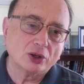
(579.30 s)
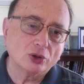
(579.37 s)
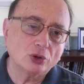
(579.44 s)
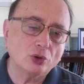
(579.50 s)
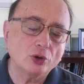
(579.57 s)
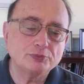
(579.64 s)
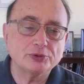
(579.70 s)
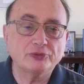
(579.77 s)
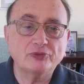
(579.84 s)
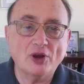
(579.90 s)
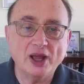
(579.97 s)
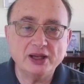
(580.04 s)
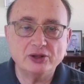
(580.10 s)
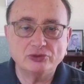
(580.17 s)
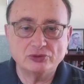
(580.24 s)
could
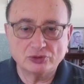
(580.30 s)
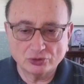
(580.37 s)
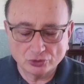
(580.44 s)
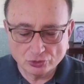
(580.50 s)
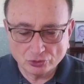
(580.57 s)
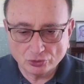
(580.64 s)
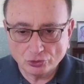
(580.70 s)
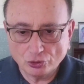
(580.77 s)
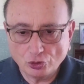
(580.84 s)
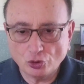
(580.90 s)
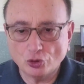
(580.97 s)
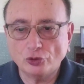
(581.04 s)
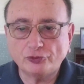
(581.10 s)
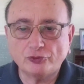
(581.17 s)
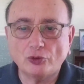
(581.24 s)
provide
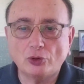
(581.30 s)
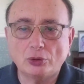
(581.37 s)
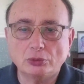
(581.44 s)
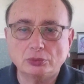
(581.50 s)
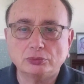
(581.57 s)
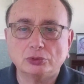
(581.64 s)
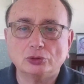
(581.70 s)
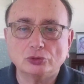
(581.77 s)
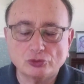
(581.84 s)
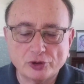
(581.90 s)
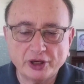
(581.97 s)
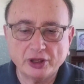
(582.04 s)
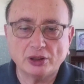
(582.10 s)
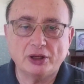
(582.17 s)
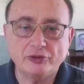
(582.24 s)
useful,
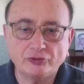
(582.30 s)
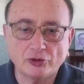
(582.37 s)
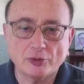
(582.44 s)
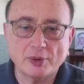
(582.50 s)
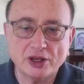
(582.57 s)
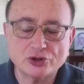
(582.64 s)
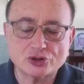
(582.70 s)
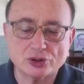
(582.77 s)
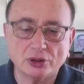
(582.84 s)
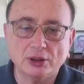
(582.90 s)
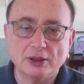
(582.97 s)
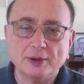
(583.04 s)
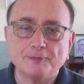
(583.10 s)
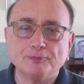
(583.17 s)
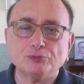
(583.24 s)
critical information
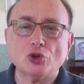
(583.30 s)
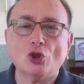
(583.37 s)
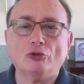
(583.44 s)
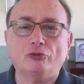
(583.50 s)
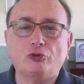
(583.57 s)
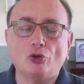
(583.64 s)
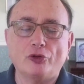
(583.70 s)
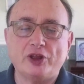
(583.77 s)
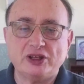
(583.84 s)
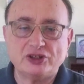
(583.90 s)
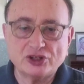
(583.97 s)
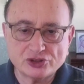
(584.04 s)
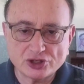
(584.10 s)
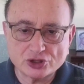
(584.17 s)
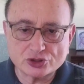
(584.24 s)
for the
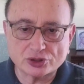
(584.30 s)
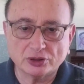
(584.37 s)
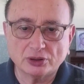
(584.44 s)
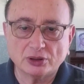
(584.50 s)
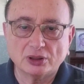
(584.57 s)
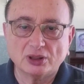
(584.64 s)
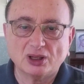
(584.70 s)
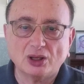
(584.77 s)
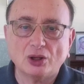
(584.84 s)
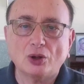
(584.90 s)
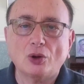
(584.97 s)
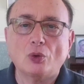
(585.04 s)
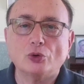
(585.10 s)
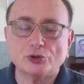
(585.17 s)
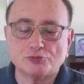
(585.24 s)
decision
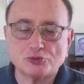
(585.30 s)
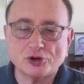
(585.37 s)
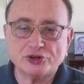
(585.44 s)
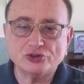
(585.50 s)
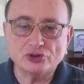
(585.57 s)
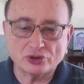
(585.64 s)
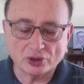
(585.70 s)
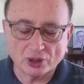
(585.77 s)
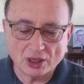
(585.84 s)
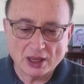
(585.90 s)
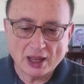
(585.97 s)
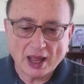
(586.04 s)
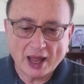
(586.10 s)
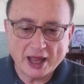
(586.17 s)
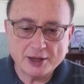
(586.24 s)
was present,
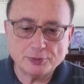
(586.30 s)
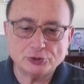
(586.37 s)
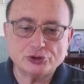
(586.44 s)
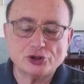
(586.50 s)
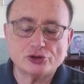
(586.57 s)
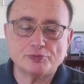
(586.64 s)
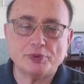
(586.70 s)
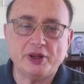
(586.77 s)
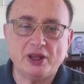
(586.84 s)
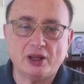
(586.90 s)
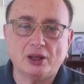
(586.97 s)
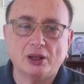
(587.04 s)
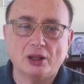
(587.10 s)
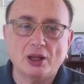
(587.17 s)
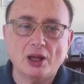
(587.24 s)
able to speak,
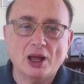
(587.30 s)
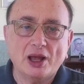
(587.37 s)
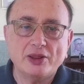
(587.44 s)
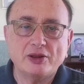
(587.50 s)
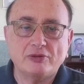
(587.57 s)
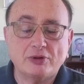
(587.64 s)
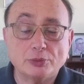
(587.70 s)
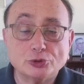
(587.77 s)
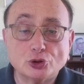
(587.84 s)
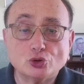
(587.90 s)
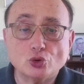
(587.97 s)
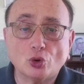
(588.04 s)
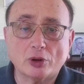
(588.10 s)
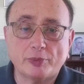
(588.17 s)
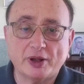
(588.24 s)
and they were able to
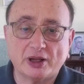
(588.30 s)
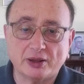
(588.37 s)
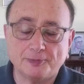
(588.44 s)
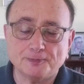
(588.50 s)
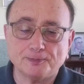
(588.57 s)
talk about it.